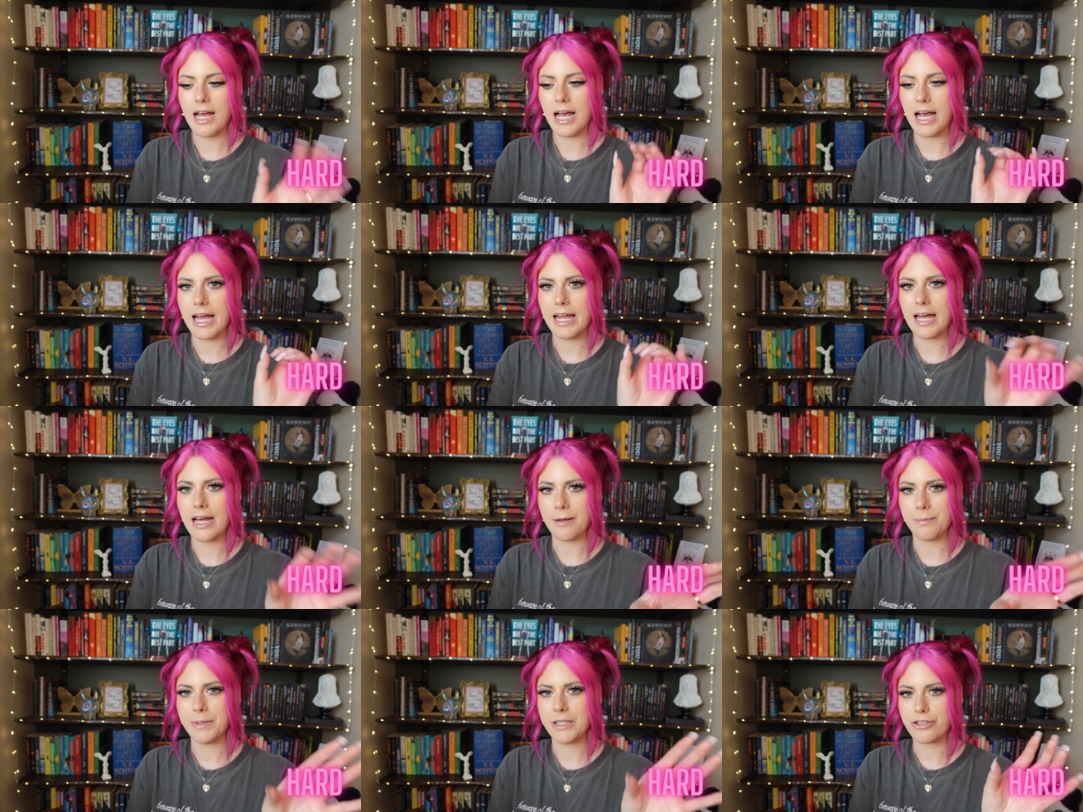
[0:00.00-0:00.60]
I
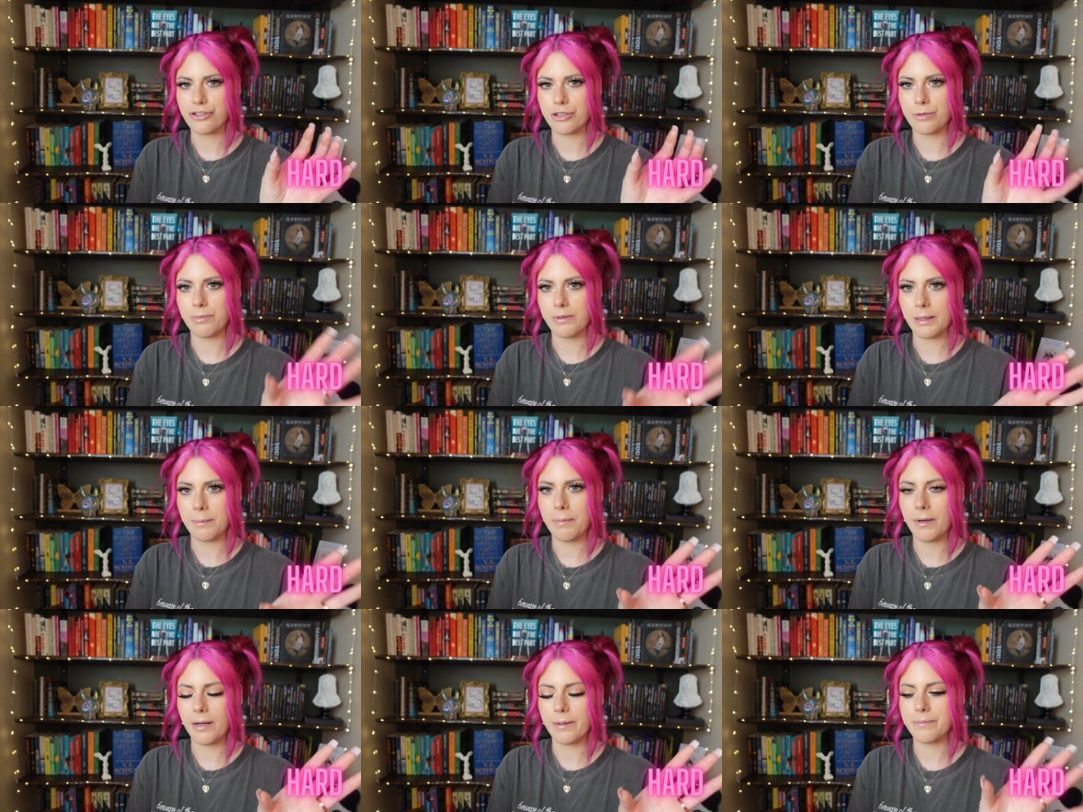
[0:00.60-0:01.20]
had a picture
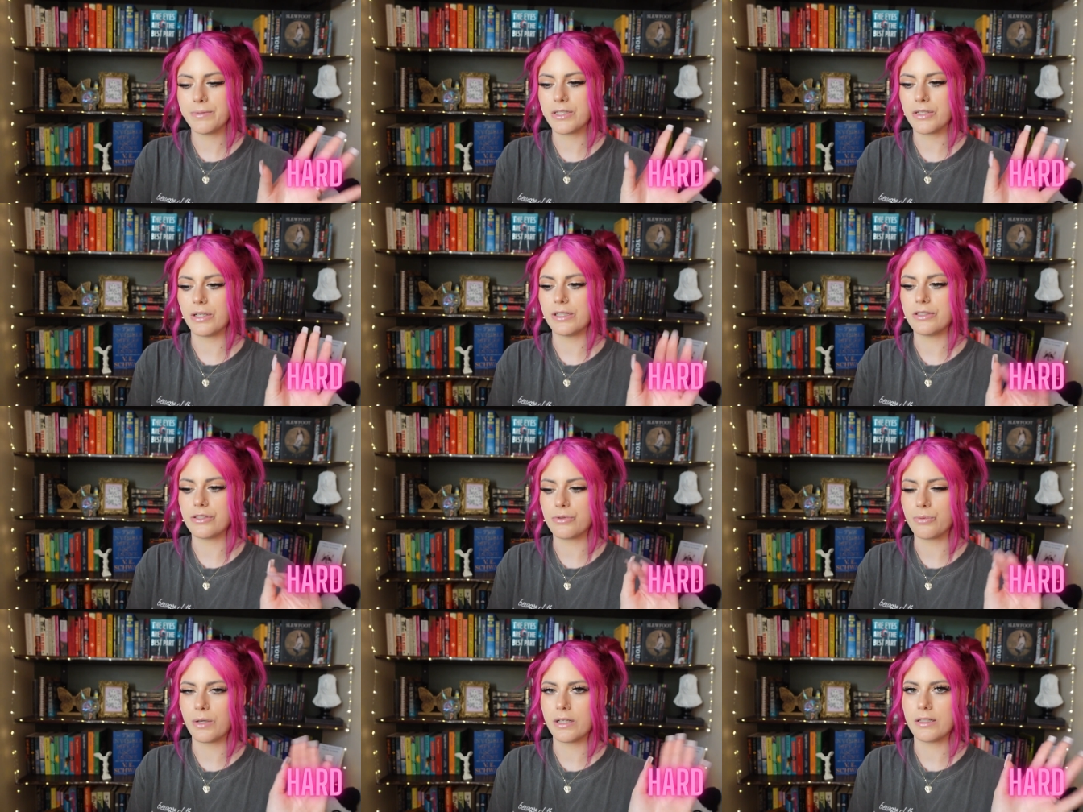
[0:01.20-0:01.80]
blip up, so I
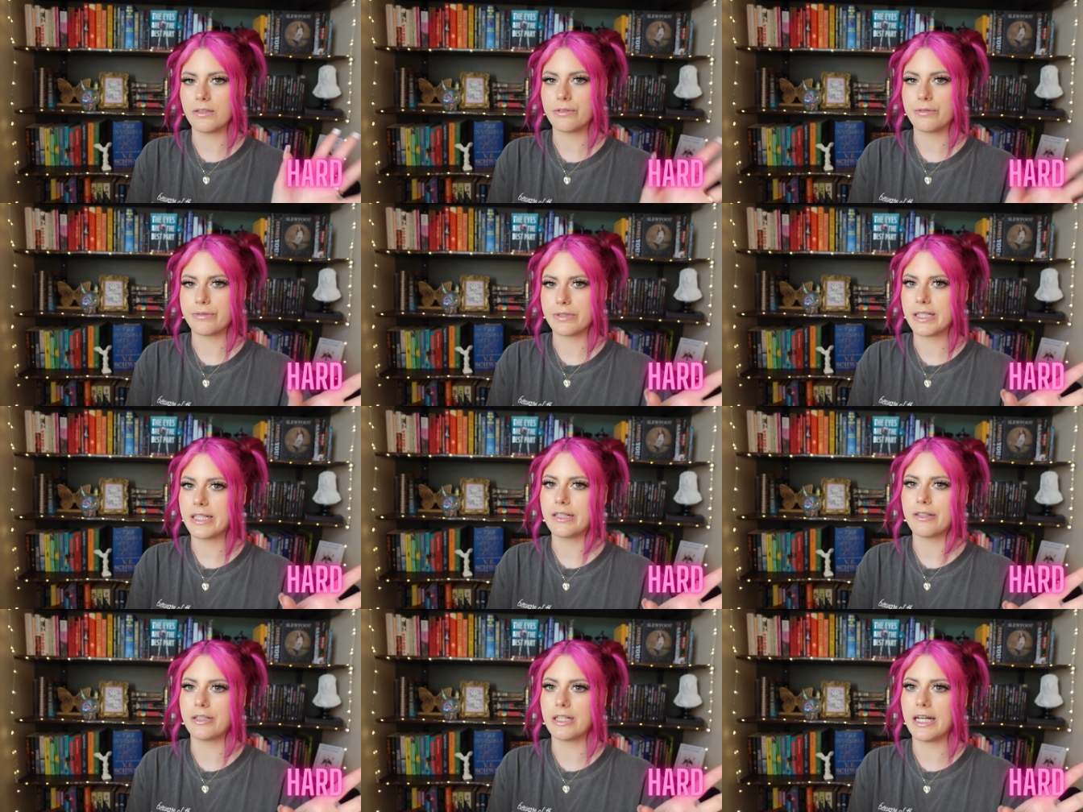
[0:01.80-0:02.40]
just wanted to
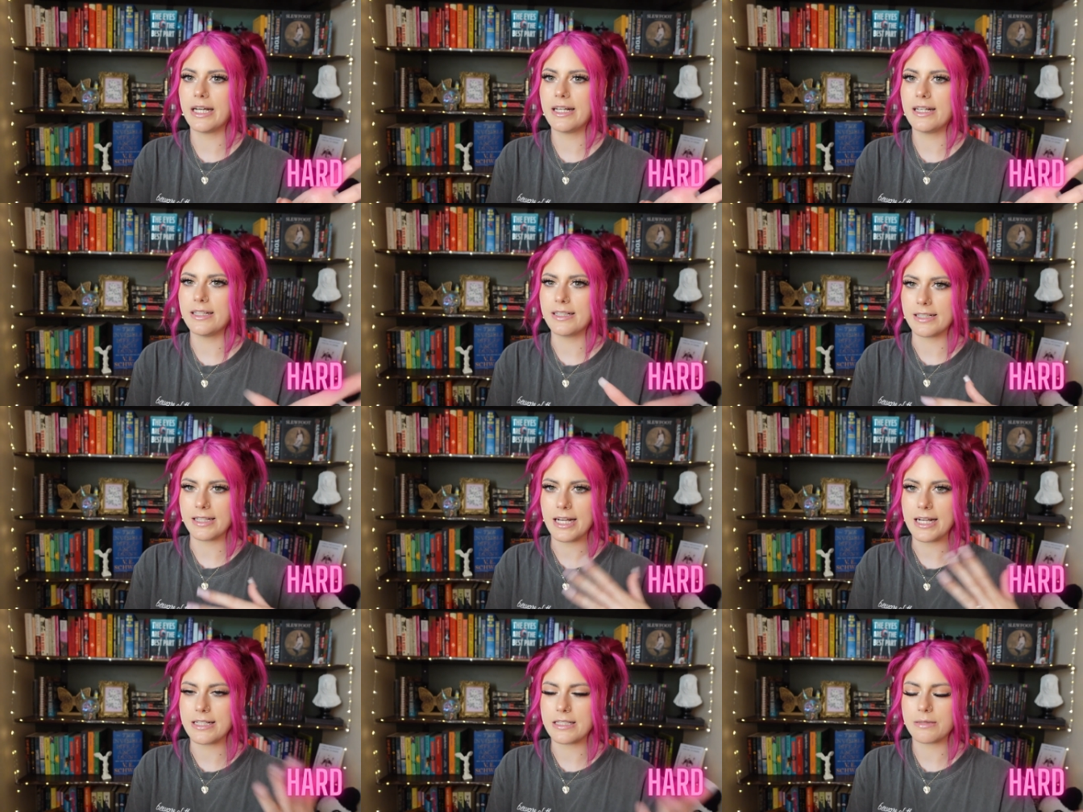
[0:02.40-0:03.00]
reiterate it
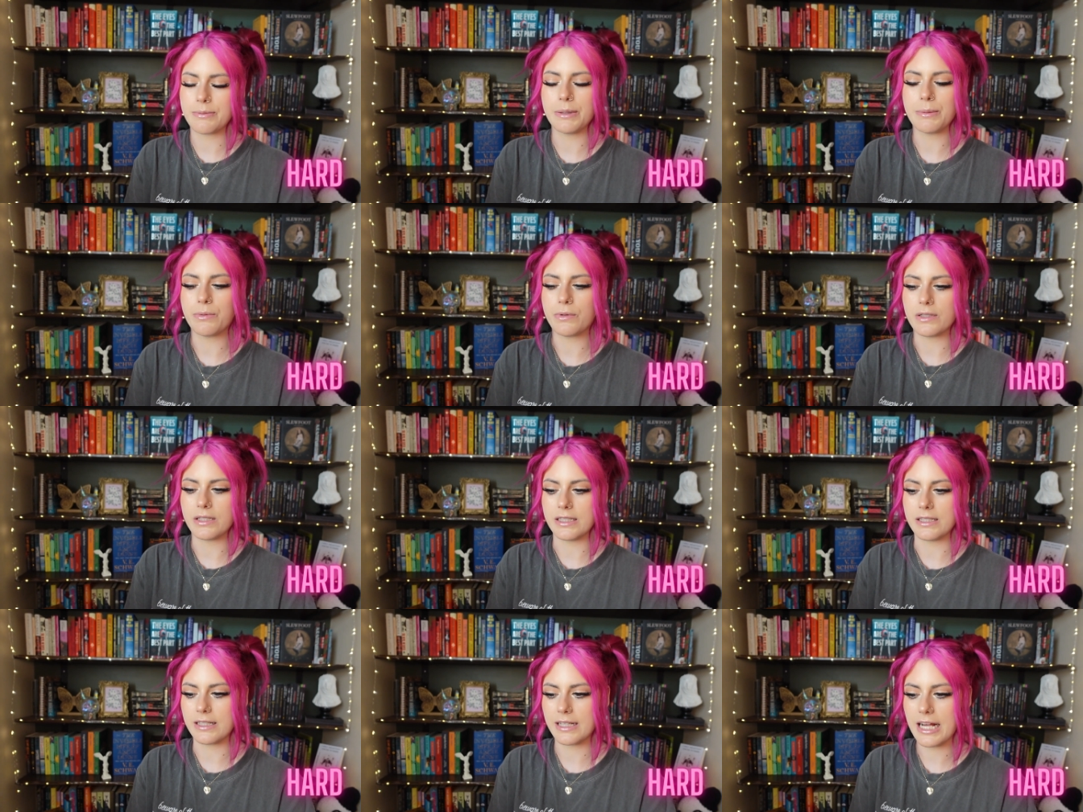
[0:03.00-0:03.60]
in case people
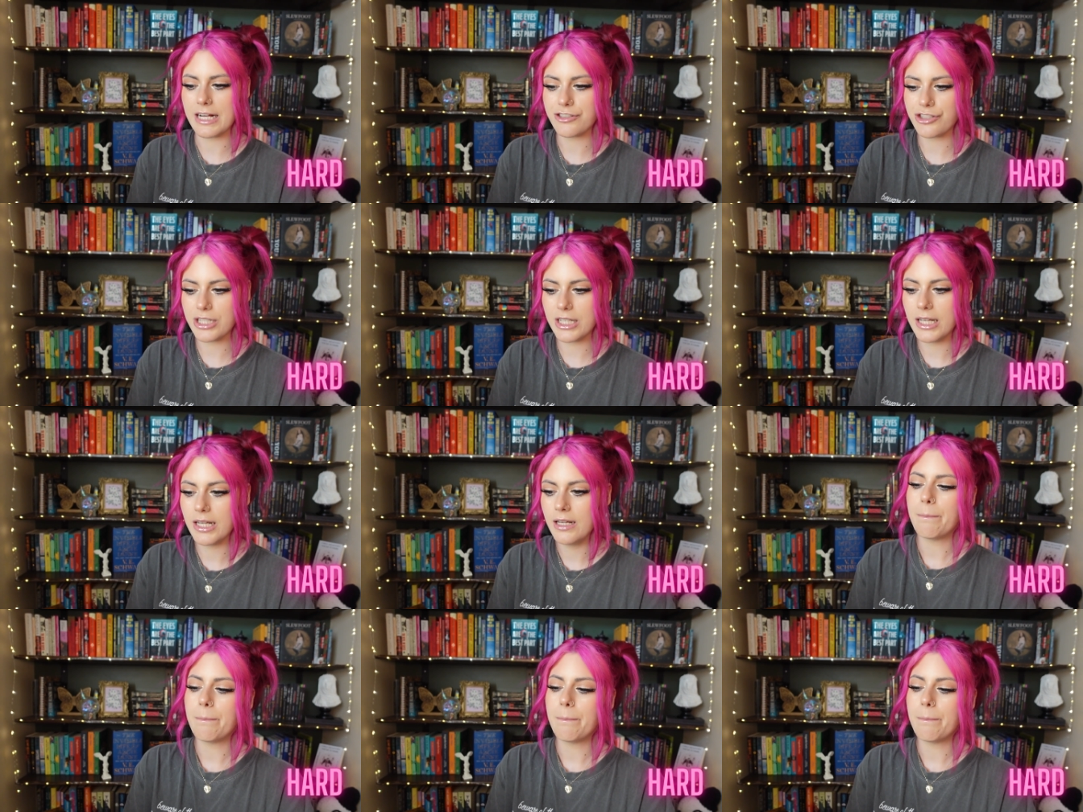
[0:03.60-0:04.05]
didn't catch it.